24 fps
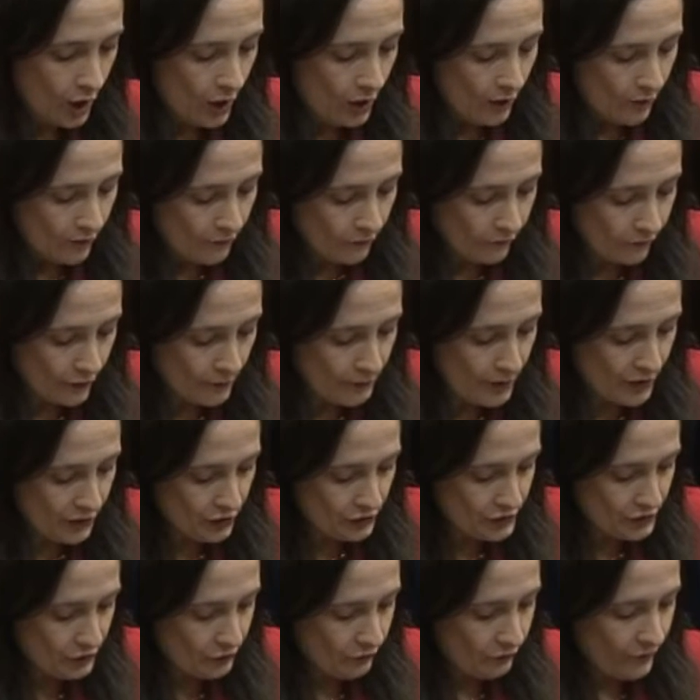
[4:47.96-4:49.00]
For mothers
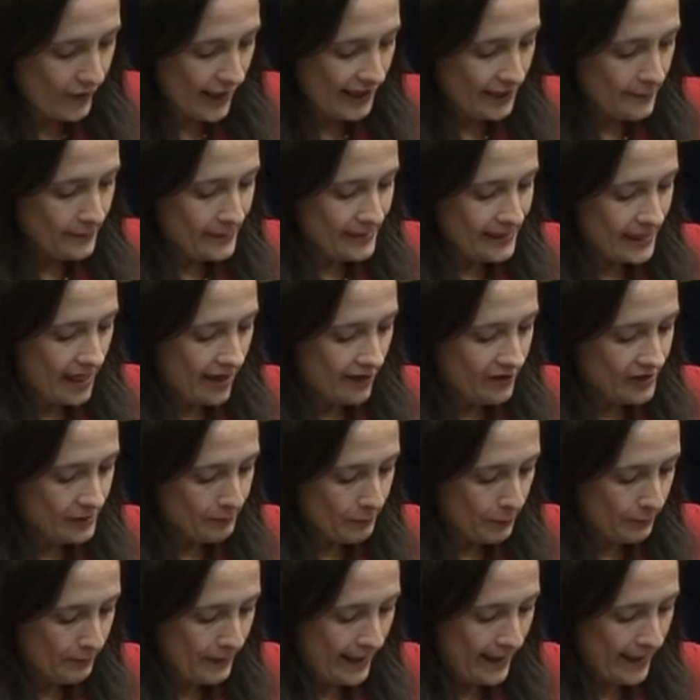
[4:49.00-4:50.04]
who find themselves
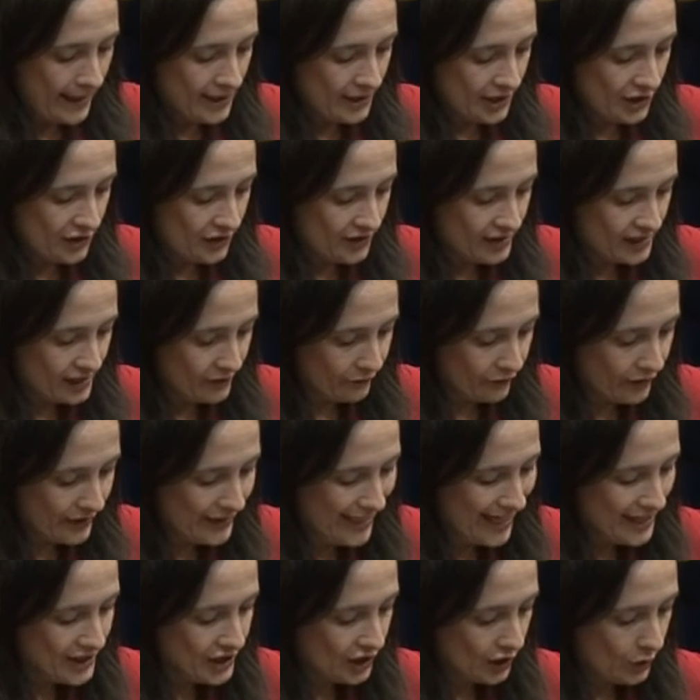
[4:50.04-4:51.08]
propelled into this
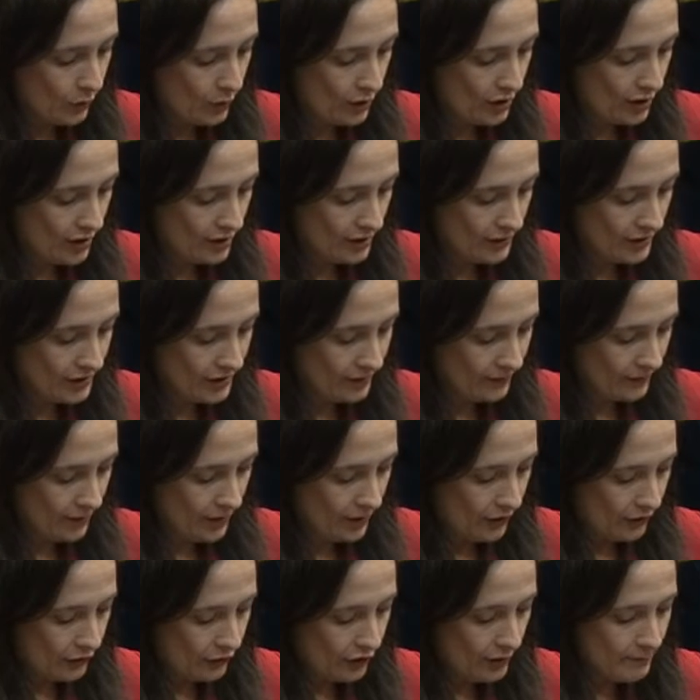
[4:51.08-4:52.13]
frenetic world,
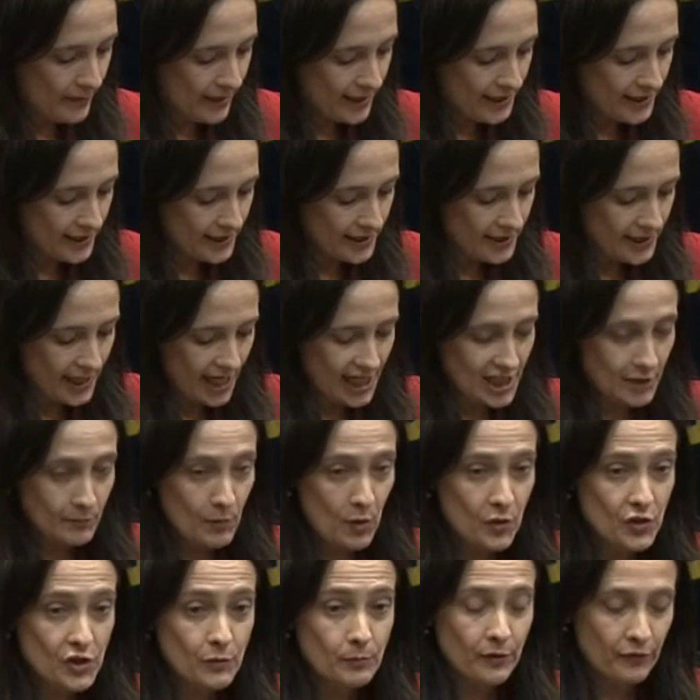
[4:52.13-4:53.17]
their immediate and
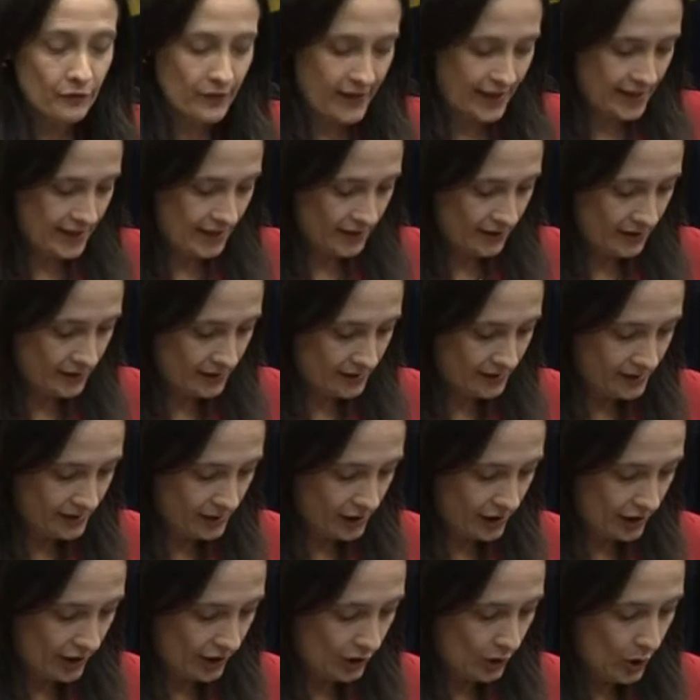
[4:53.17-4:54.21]
most pervading
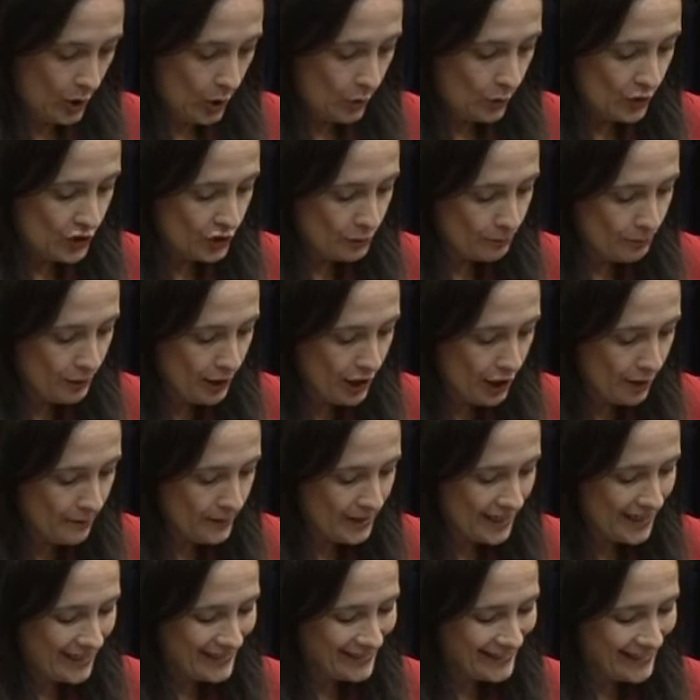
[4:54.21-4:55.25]
concern, which
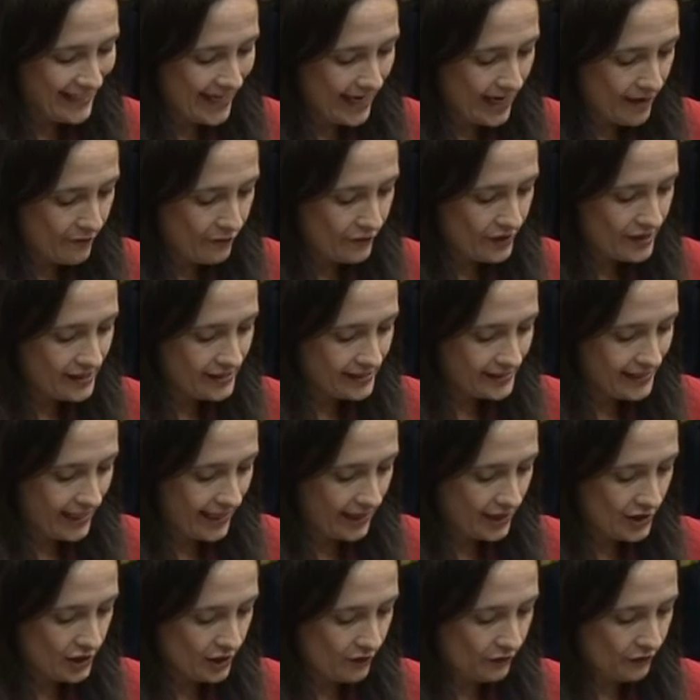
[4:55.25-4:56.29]
permeates every
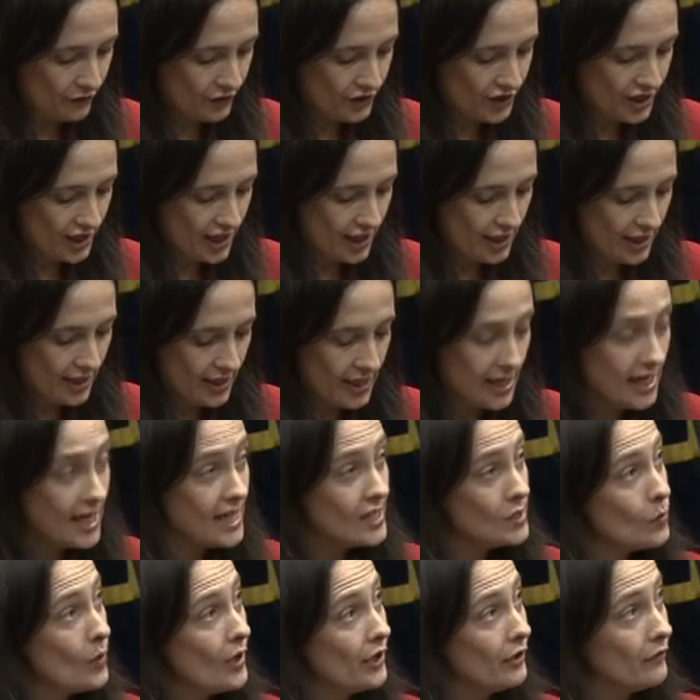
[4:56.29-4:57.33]
second of their day, is
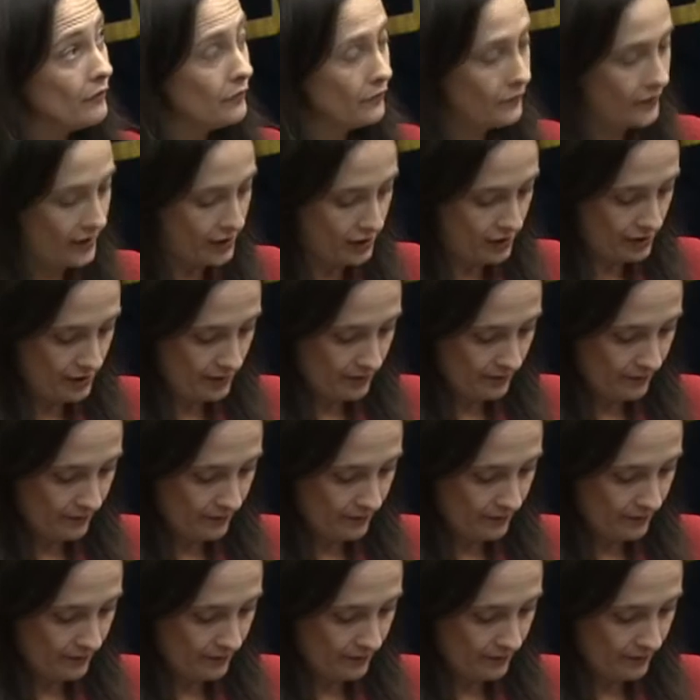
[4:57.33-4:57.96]
one of fear.